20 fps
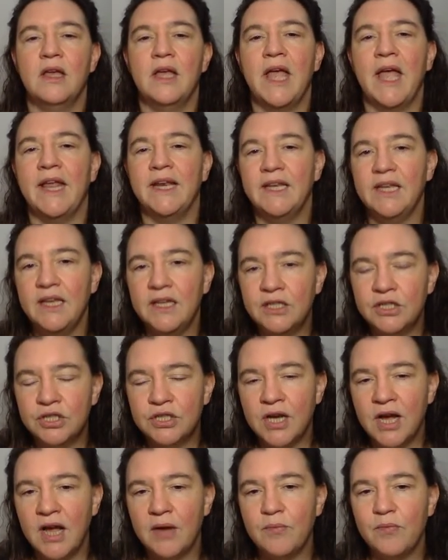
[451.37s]
And each
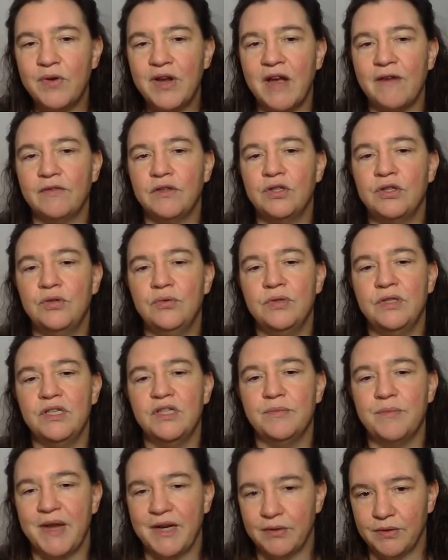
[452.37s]
time we have to do these
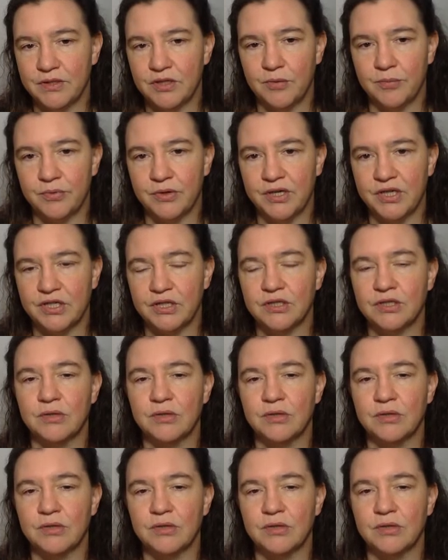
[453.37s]
matrix operations.